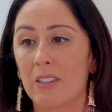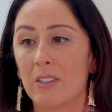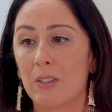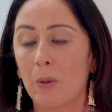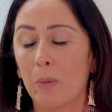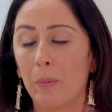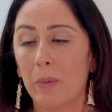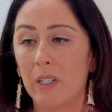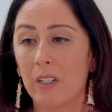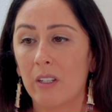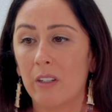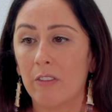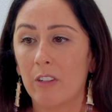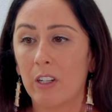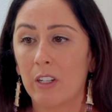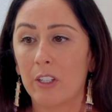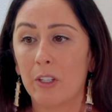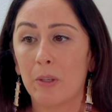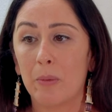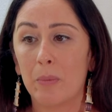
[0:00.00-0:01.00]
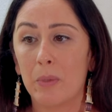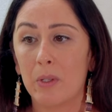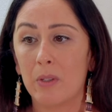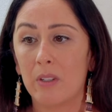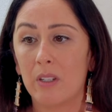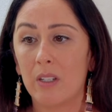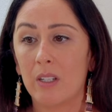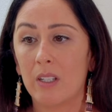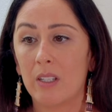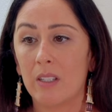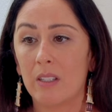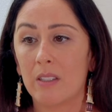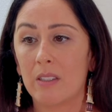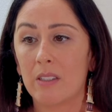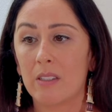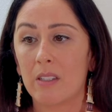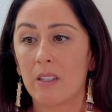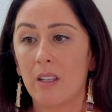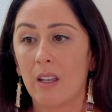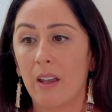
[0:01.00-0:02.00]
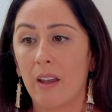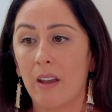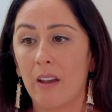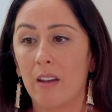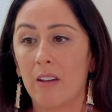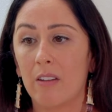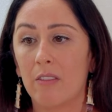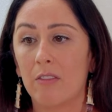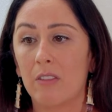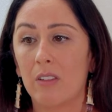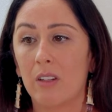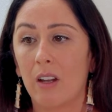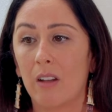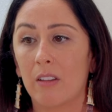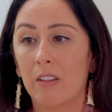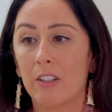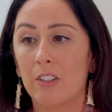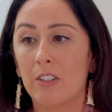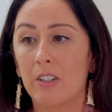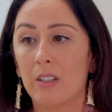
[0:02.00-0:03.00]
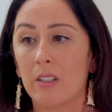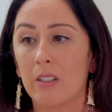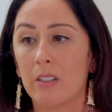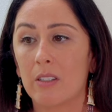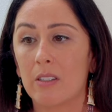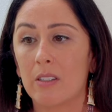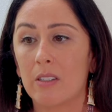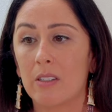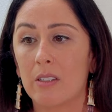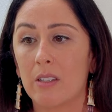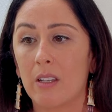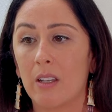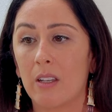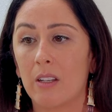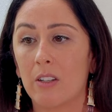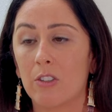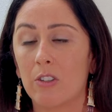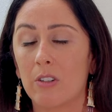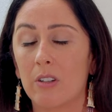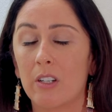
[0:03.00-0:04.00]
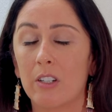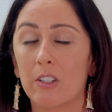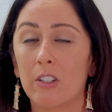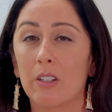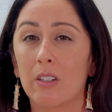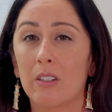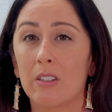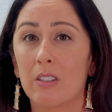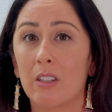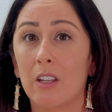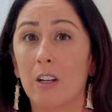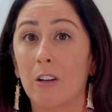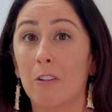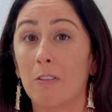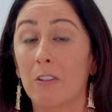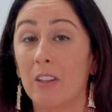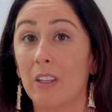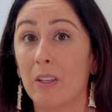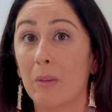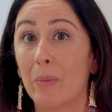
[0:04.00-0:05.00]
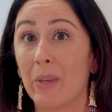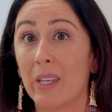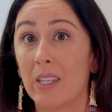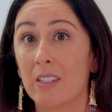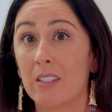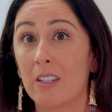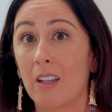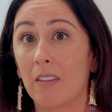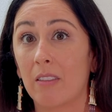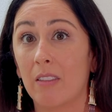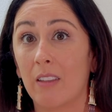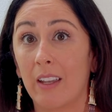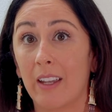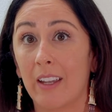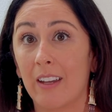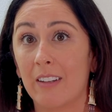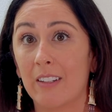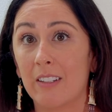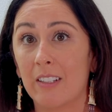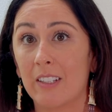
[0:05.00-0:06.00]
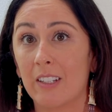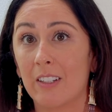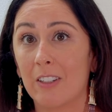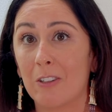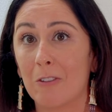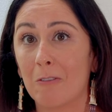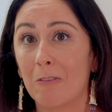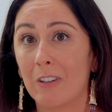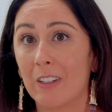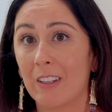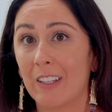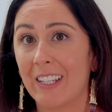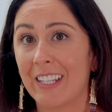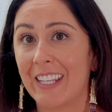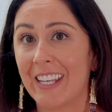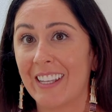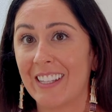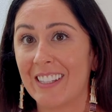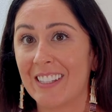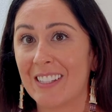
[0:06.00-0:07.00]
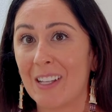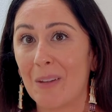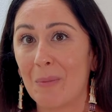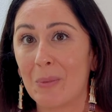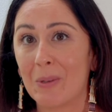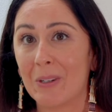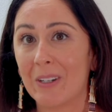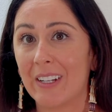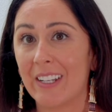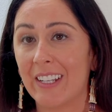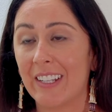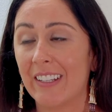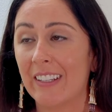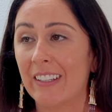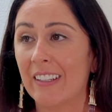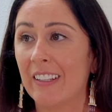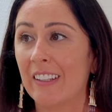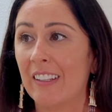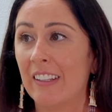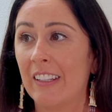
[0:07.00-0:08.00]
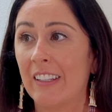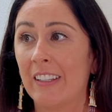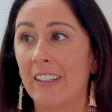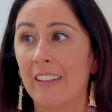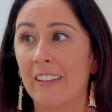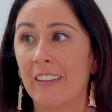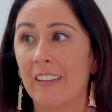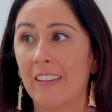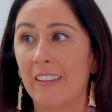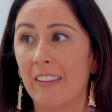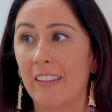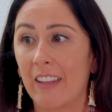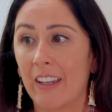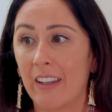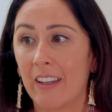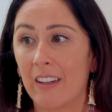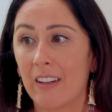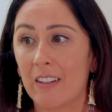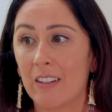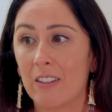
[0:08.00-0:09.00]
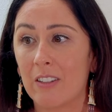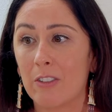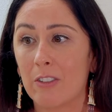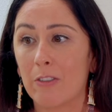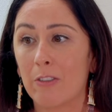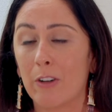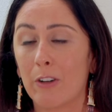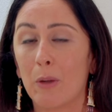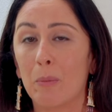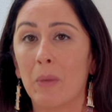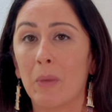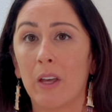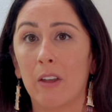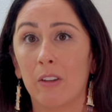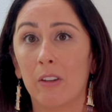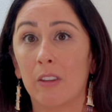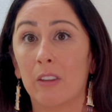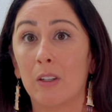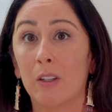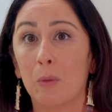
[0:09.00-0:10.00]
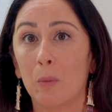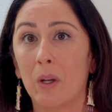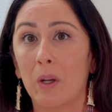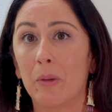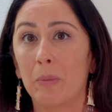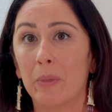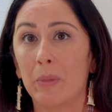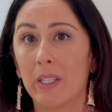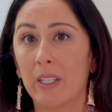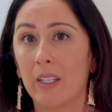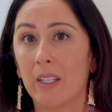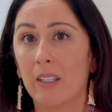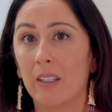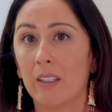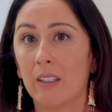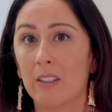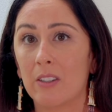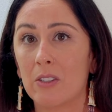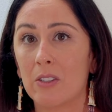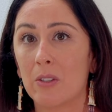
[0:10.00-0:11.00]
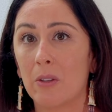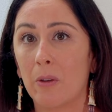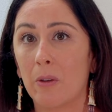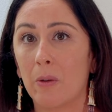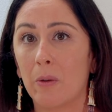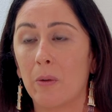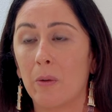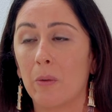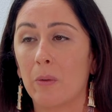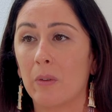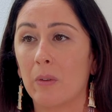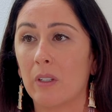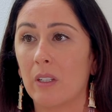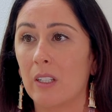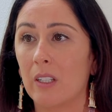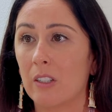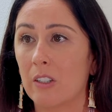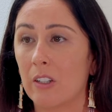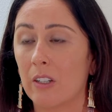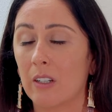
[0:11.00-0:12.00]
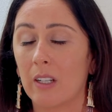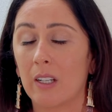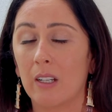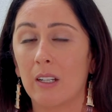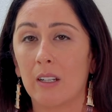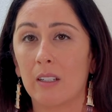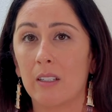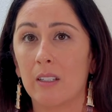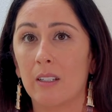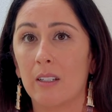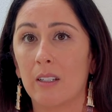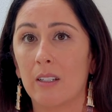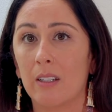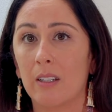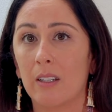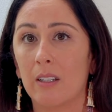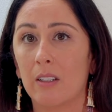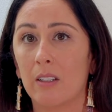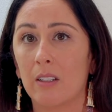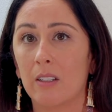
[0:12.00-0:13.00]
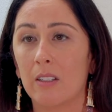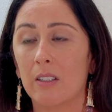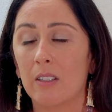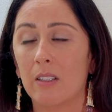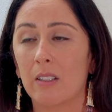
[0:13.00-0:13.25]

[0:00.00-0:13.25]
So many of our communities have knowledges and traditions that are really based on land, and you really can't separate land from health and well-being. It's so interconnected, and